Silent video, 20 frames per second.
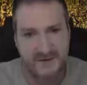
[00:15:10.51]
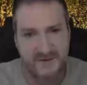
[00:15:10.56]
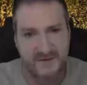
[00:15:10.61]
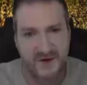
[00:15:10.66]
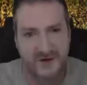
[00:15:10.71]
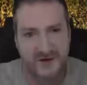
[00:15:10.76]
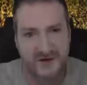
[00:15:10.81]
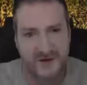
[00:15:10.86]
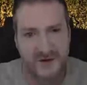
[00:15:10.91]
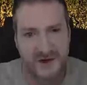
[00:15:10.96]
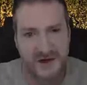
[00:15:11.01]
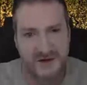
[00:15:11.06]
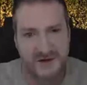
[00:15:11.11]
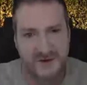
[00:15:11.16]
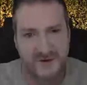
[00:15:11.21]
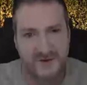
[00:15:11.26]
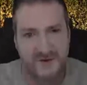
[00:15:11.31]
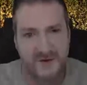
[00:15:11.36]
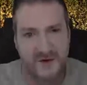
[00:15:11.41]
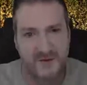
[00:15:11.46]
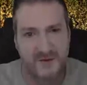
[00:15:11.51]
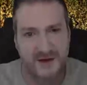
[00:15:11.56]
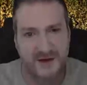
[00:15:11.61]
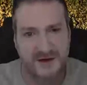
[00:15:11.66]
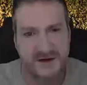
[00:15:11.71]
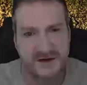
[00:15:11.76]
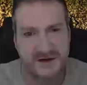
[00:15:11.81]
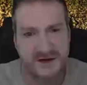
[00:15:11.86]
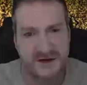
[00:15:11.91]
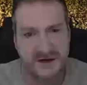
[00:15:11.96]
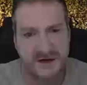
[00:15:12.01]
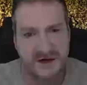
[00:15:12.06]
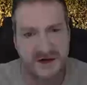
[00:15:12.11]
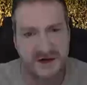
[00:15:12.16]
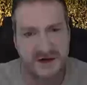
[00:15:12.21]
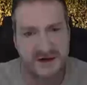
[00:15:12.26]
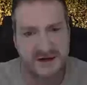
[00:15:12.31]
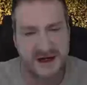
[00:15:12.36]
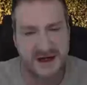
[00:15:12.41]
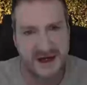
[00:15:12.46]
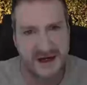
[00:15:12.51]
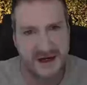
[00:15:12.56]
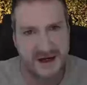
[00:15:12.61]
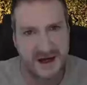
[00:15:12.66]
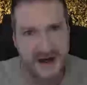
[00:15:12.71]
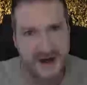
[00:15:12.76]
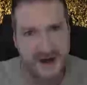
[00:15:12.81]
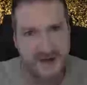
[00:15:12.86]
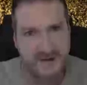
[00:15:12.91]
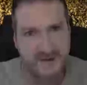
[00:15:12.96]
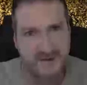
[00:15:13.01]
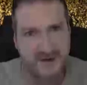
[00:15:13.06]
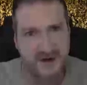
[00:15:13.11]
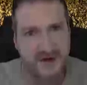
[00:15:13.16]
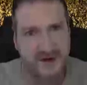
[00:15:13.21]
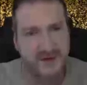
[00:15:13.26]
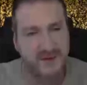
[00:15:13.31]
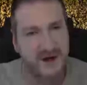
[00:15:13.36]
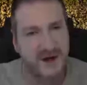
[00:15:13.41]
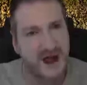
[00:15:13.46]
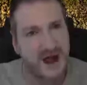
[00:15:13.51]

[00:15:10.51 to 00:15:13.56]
convert them into a format that you can use in E-on Vue,